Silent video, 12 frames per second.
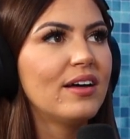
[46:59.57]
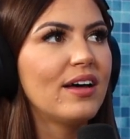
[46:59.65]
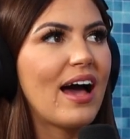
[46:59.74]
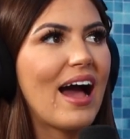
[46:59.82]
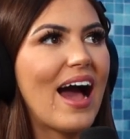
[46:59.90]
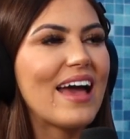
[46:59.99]

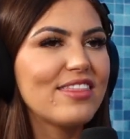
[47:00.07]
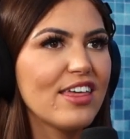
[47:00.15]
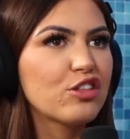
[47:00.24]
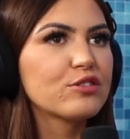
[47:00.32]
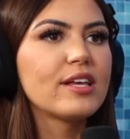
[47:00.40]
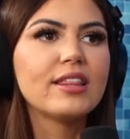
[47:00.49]
Yeah, I
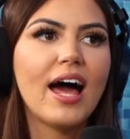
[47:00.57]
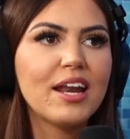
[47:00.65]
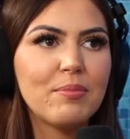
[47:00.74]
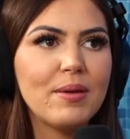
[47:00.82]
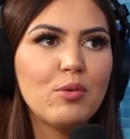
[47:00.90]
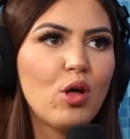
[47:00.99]
think there's a lot
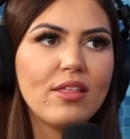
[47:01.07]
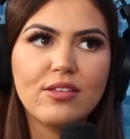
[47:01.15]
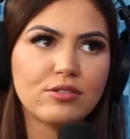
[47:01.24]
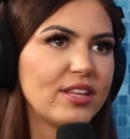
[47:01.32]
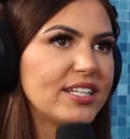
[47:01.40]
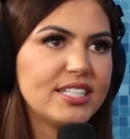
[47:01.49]
of people on
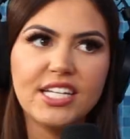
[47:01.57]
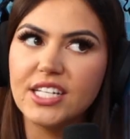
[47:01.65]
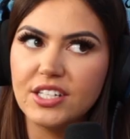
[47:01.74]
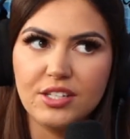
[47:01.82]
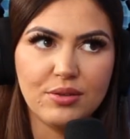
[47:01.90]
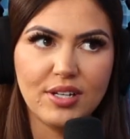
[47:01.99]
there that
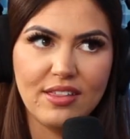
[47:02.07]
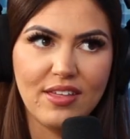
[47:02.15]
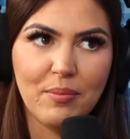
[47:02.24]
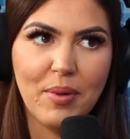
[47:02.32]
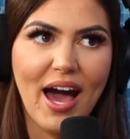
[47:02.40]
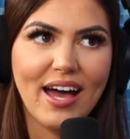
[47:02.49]
didn't do
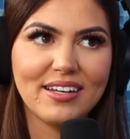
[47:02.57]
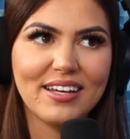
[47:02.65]
anything bad,